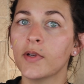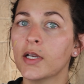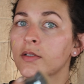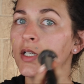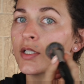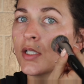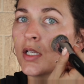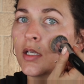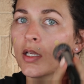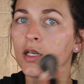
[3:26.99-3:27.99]

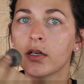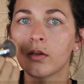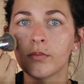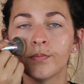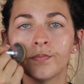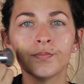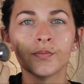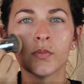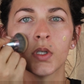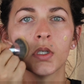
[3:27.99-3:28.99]
foundation, and I don't
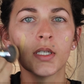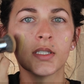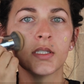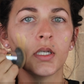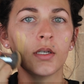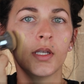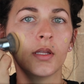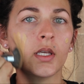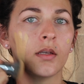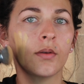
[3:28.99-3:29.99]

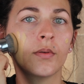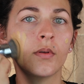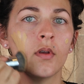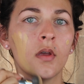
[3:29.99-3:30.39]
necessarily like.